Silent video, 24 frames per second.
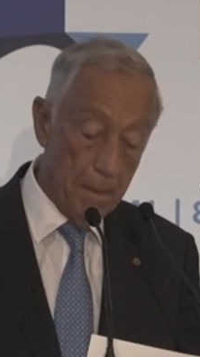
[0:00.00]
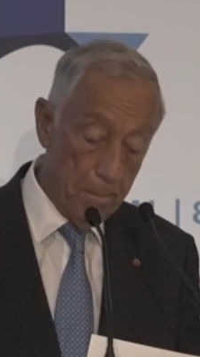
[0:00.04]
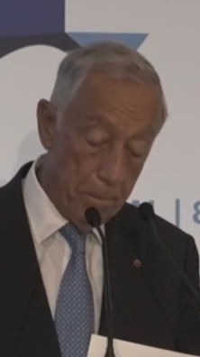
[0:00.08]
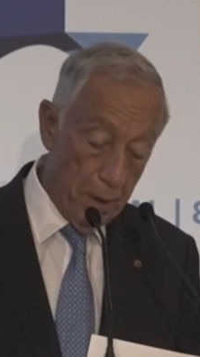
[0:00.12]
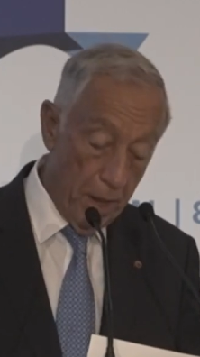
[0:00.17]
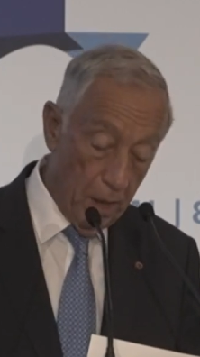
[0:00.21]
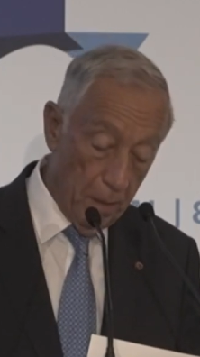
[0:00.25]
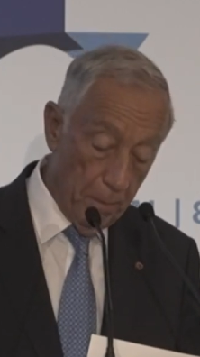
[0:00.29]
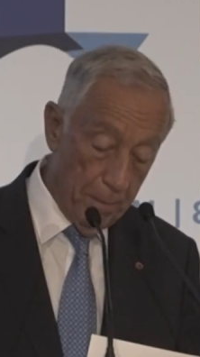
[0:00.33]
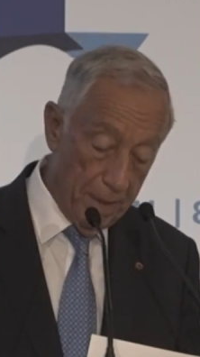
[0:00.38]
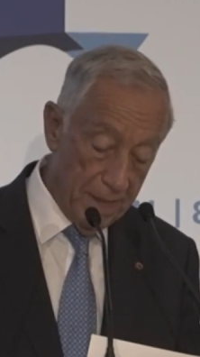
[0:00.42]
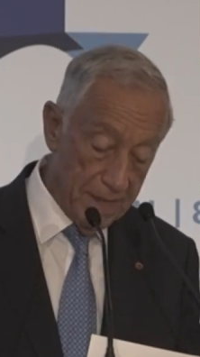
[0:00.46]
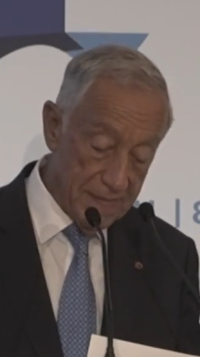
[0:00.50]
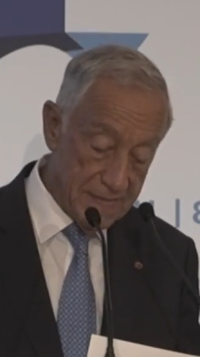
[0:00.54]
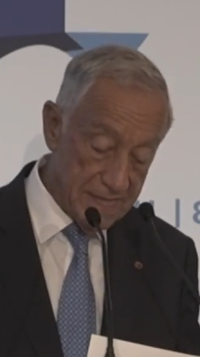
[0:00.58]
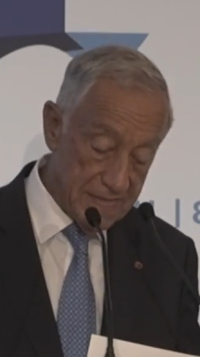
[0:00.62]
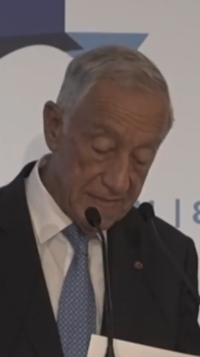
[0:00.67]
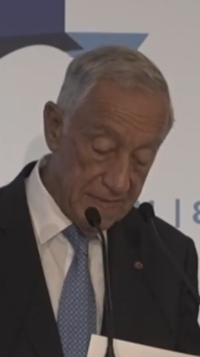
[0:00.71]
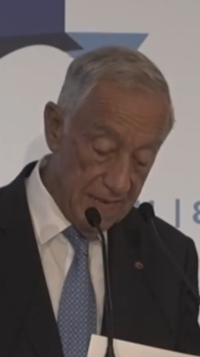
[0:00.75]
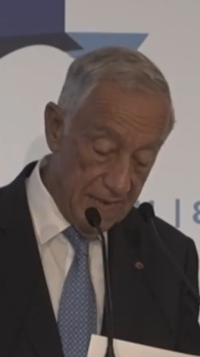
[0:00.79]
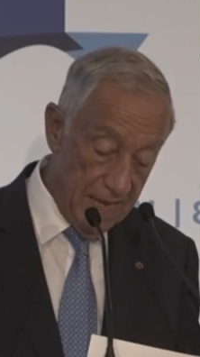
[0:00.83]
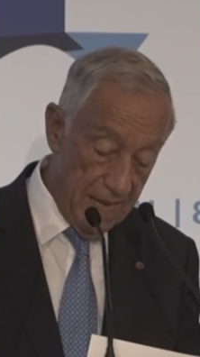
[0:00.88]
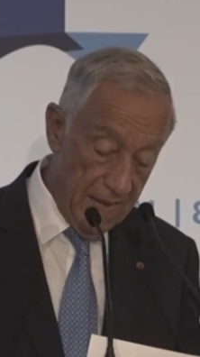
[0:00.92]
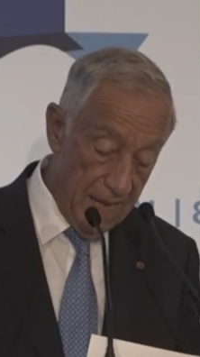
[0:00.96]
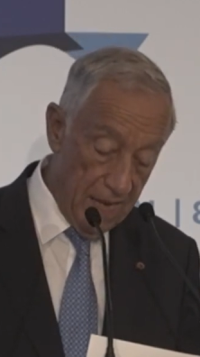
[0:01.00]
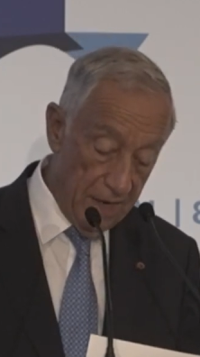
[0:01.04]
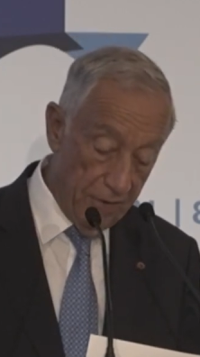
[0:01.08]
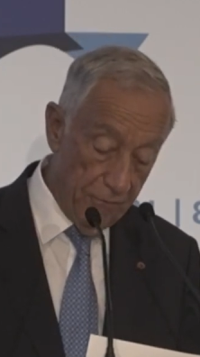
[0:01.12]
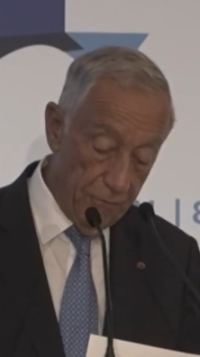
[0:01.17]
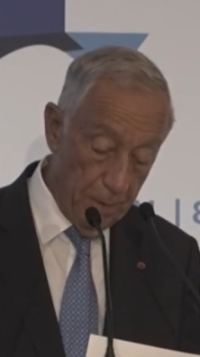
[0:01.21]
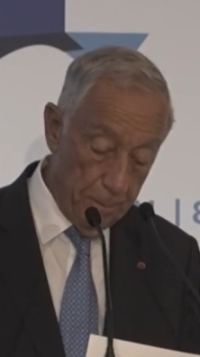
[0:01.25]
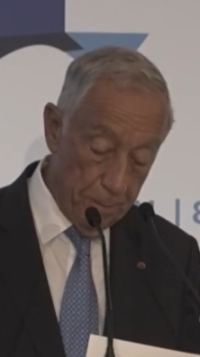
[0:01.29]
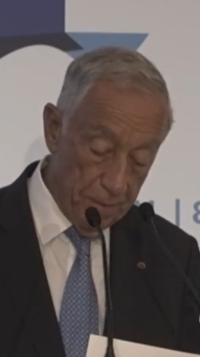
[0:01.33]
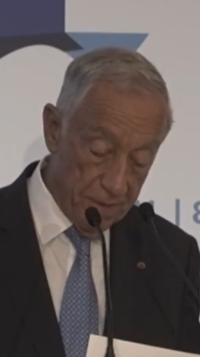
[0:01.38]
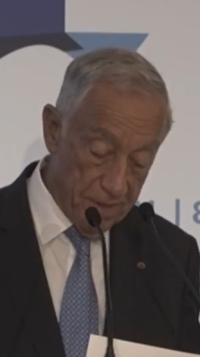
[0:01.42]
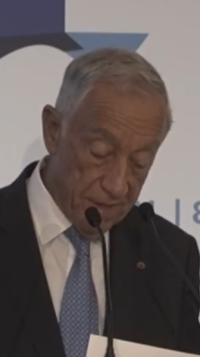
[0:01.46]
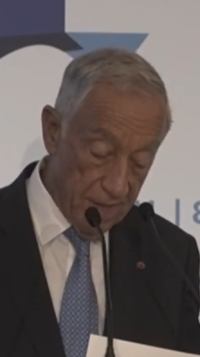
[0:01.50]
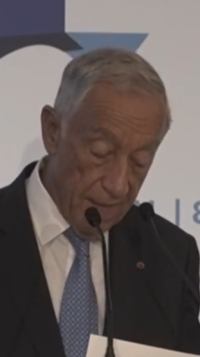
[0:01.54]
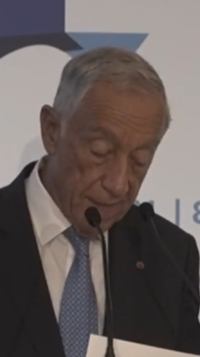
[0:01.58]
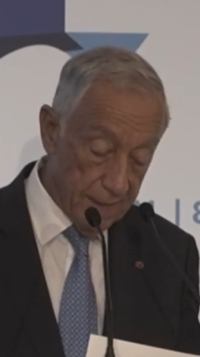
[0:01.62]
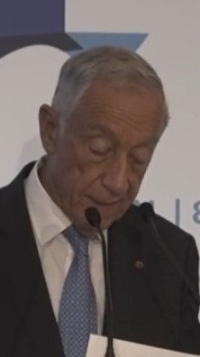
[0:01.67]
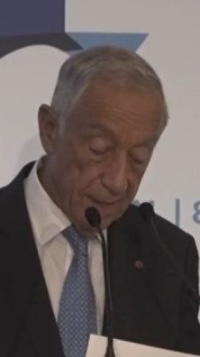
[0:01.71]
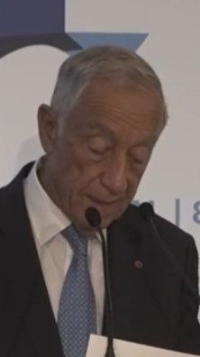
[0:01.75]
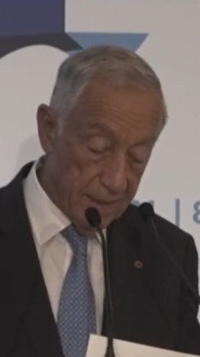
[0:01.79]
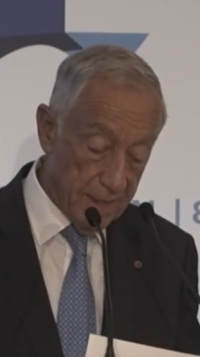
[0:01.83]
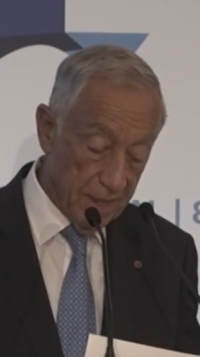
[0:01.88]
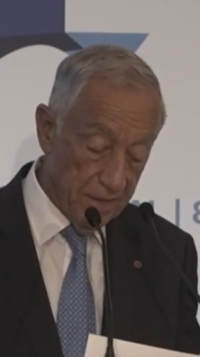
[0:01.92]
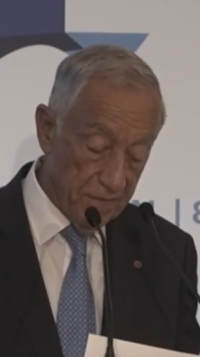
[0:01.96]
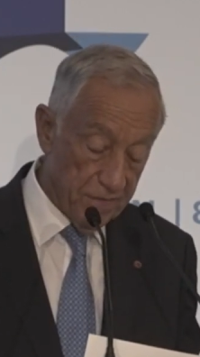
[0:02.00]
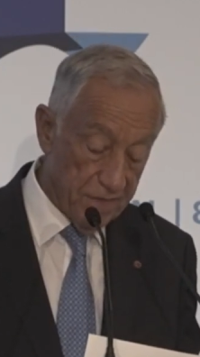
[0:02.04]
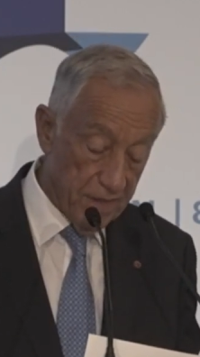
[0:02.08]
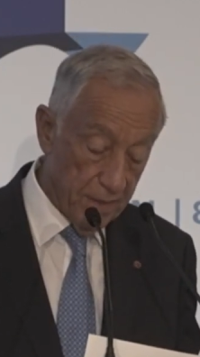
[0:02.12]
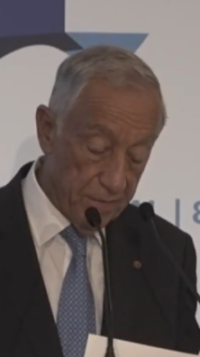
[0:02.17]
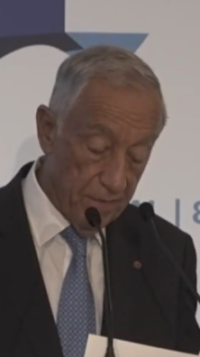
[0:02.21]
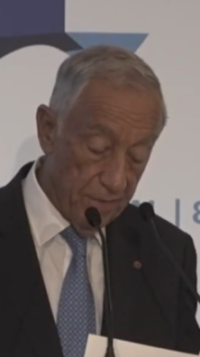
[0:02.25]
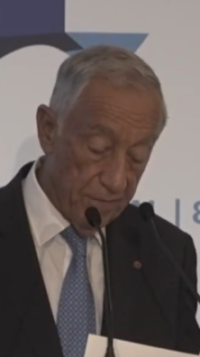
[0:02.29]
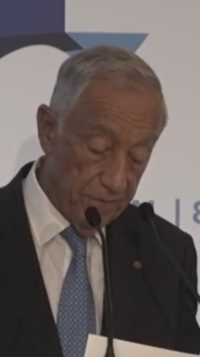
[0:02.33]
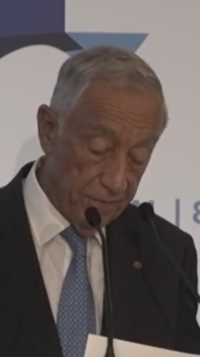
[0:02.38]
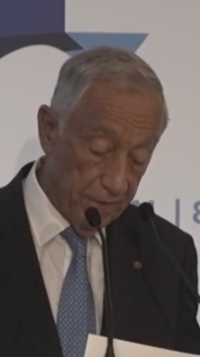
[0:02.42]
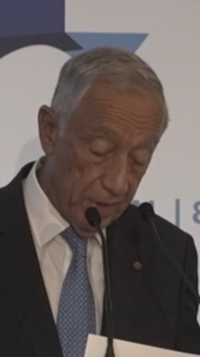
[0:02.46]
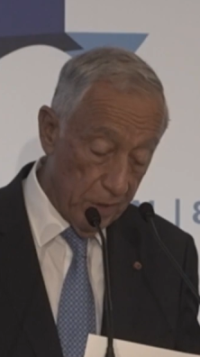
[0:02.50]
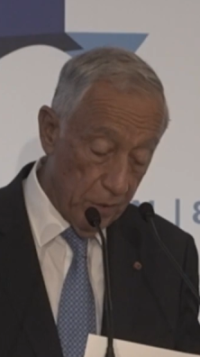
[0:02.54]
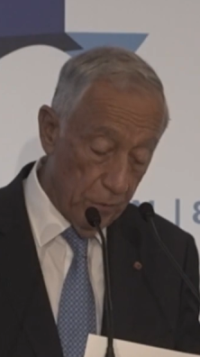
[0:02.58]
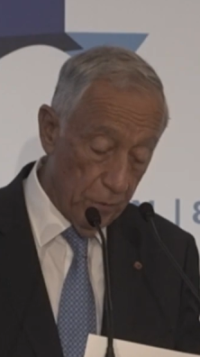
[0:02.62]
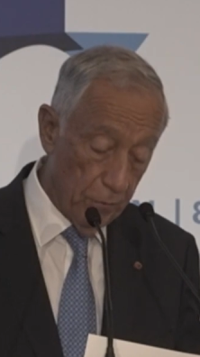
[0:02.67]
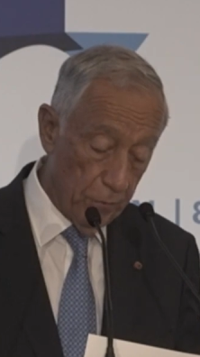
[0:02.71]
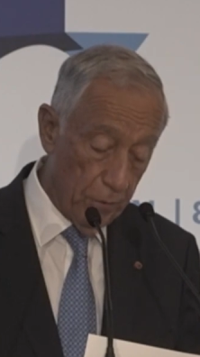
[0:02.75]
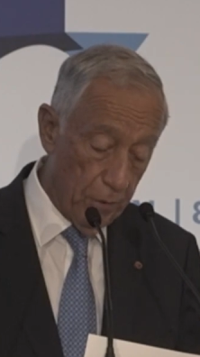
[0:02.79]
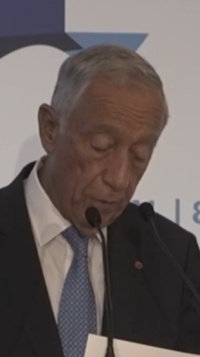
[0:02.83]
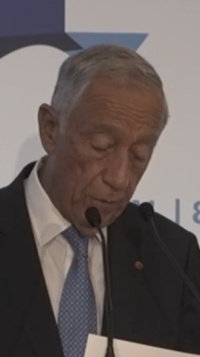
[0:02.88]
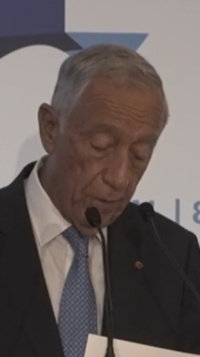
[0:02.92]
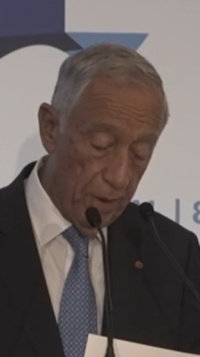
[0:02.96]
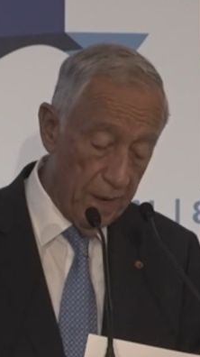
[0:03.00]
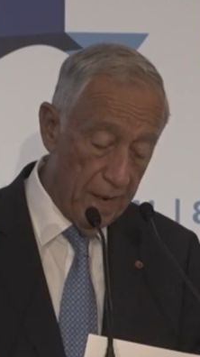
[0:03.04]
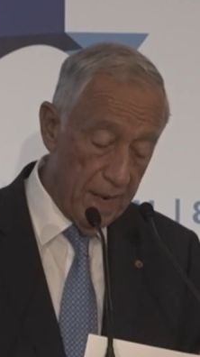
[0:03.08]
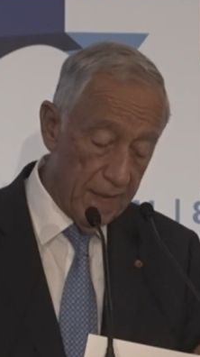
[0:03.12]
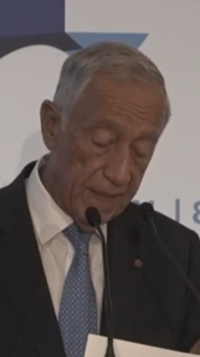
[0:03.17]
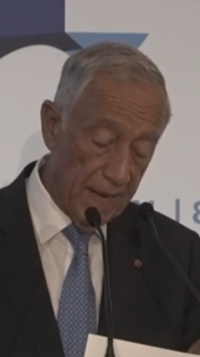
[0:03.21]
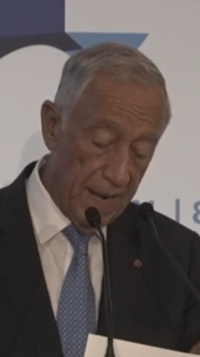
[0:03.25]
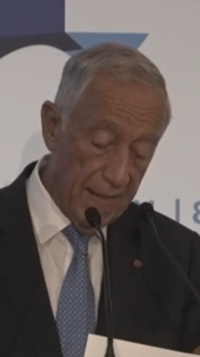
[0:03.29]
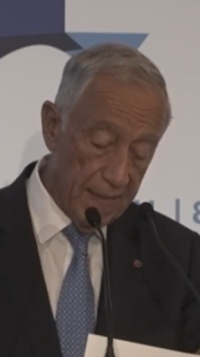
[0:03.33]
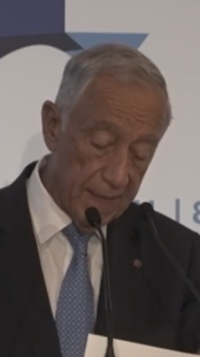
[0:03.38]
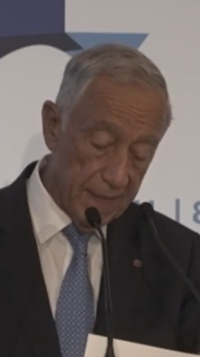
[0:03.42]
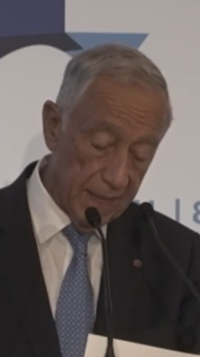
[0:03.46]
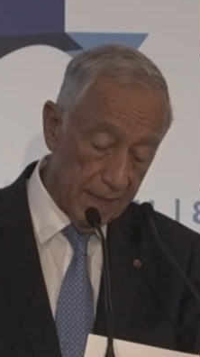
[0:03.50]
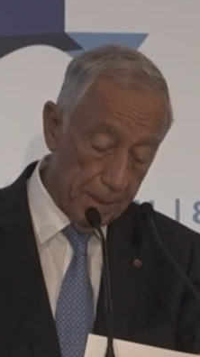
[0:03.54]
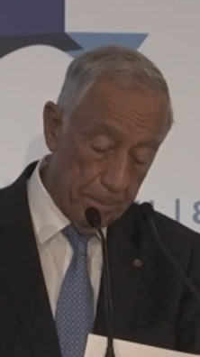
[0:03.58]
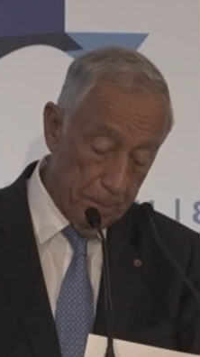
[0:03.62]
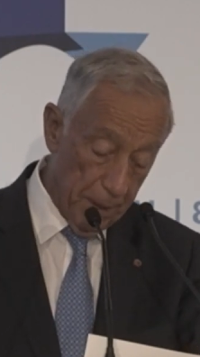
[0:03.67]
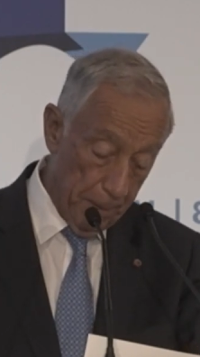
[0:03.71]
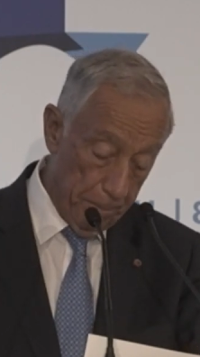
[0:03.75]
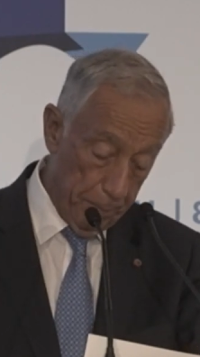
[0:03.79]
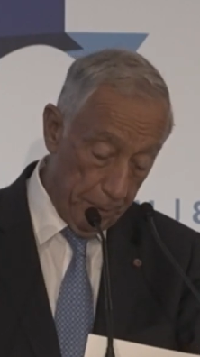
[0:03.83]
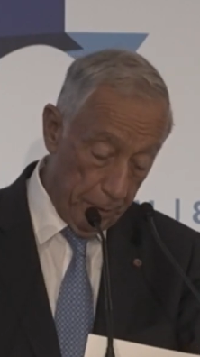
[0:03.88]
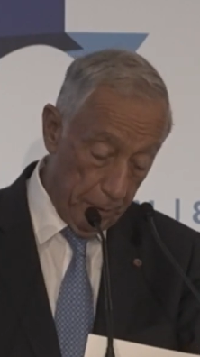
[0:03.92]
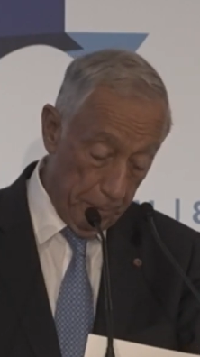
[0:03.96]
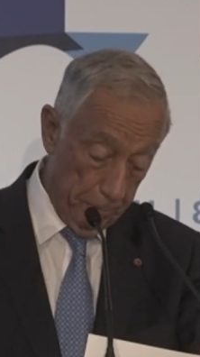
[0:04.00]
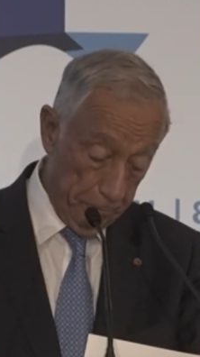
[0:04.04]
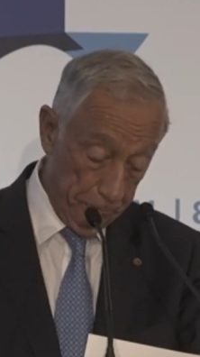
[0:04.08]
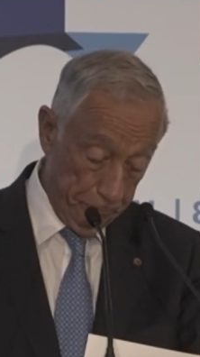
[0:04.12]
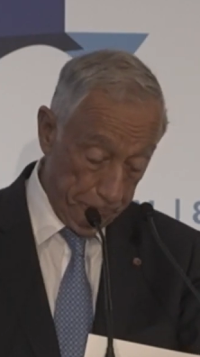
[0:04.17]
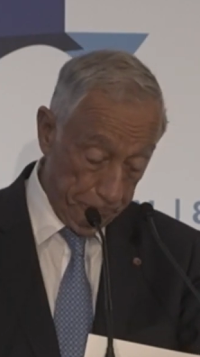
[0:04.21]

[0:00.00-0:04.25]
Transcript: parliaments, and representatives of the Euro-Atlantic people.